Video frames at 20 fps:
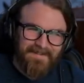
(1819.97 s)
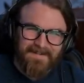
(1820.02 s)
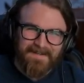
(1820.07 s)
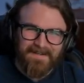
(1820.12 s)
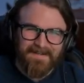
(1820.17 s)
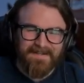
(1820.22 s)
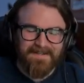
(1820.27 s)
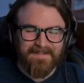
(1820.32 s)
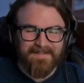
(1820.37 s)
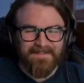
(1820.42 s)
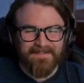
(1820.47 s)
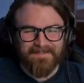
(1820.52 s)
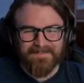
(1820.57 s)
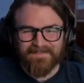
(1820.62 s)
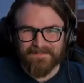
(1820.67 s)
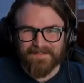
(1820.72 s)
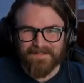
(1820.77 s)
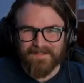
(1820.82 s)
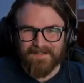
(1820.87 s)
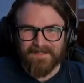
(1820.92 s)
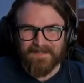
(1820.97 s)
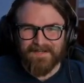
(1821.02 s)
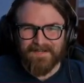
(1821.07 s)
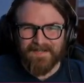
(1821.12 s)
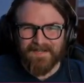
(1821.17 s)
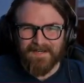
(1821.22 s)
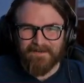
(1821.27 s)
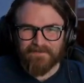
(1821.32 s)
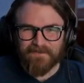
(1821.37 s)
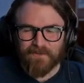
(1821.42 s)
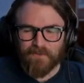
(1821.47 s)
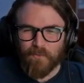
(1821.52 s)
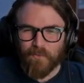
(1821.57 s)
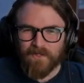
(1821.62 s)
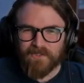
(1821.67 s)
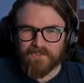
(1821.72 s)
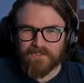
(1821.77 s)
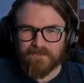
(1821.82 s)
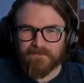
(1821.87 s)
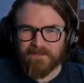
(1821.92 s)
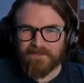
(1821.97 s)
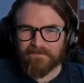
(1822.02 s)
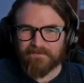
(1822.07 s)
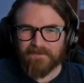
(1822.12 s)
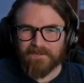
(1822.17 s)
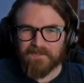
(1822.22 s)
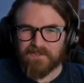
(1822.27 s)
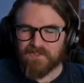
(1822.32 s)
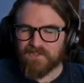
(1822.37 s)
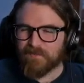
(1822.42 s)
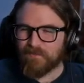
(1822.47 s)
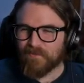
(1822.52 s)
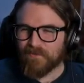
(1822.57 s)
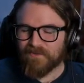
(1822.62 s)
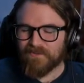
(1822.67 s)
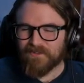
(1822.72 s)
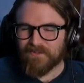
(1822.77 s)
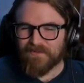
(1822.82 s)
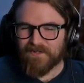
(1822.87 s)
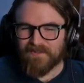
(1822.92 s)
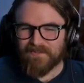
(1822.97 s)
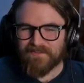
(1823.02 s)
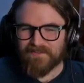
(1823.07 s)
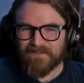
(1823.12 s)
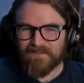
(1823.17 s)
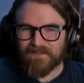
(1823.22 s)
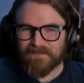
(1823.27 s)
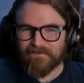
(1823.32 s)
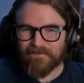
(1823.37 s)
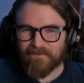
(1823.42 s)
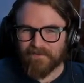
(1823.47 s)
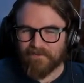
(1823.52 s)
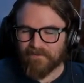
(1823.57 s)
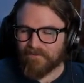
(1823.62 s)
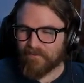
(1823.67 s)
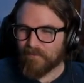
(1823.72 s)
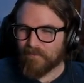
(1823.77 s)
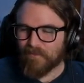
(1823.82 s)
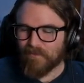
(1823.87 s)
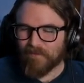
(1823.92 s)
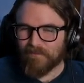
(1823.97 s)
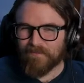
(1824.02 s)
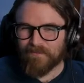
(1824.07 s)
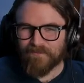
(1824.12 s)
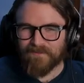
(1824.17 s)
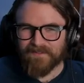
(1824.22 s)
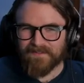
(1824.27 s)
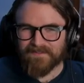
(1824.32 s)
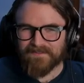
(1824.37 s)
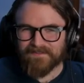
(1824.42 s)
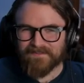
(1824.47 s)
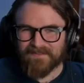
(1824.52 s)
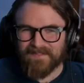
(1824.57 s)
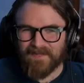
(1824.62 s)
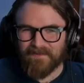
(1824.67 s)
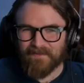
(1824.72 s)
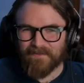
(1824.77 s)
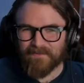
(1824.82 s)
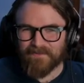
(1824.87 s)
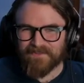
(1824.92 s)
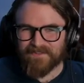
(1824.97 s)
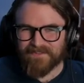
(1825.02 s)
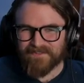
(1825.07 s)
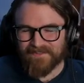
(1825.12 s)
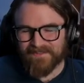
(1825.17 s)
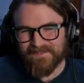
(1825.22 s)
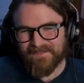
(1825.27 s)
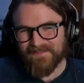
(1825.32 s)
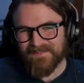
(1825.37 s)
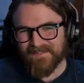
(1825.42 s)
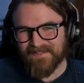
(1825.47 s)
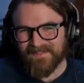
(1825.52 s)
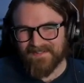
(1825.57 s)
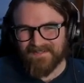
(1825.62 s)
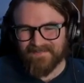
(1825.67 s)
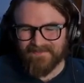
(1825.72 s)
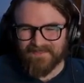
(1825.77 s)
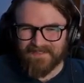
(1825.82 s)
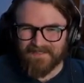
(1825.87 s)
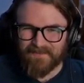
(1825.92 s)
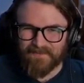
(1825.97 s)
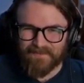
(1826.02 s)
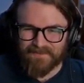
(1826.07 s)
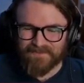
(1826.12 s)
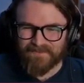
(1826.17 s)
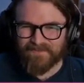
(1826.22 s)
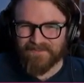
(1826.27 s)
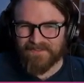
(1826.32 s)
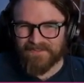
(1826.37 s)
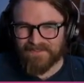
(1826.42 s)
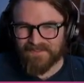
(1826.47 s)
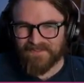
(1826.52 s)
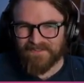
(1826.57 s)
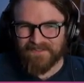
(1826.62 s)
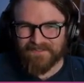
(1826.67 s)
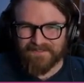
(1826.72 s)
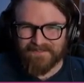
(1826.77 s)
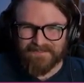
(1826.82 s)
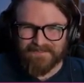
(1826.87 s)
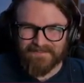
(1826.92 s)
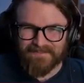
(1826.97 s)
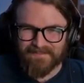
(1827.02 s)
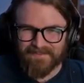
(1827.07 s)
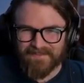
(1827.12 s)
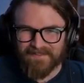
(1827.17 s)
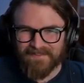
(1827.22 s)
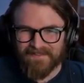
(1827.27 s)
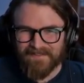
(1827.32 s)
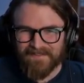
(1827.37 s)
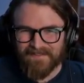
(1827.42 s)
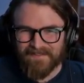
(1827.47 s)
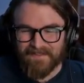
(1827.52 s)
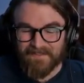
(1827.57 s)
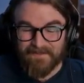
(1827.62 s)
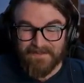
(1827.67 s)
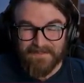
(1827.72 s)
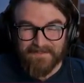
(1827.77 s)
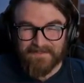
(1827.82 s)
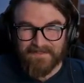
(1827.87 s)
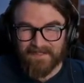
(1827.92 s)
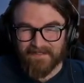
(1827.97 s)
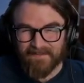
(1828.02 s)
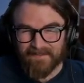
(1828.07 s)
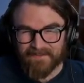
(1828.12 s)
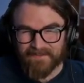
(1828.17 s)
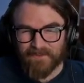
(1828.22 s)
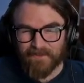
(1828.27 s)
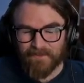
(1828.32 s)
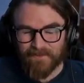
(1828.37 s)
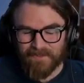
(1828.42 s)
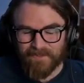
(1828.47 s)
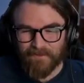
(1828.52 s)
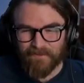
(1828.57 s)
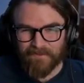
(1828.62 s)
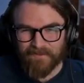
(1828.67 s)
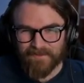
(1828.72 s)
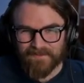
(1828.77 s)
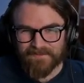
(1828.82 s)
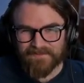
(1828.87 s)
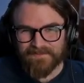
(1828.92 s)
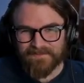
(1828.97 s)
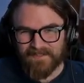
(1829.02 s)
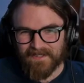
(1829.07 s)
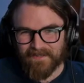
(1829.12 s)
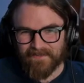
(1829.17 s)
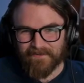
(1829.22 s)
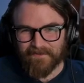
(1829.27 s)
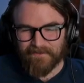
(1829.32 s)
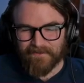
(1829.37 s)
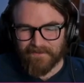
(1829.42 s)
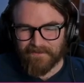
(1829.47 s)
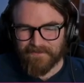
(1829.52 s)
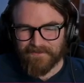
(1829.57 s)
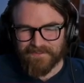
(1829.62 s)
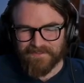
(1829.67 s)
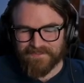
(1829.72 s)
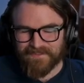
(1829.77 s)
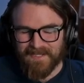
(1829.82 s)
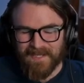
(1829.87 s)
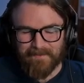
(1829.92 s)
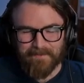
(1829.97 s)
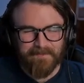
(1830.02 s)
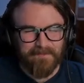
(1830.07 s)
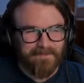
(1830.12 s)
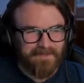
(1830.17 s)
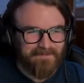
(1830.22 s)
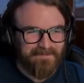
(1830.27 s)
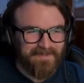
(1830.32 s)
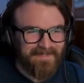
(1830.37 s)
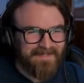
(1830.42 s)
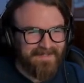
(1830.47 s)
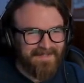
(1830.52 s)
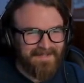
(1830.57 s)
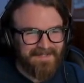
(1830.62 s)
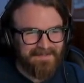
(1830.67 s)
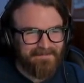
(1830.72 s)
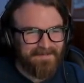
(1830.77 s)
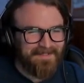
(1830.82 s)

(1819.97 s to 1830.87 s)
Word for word: I I have to question my friendship with you. I think for the for more points. That one was just like, yeah. I mean, he wasn't really talking. Okay. You you did All say right. let's go kill things together, and then you stabbed him in the back.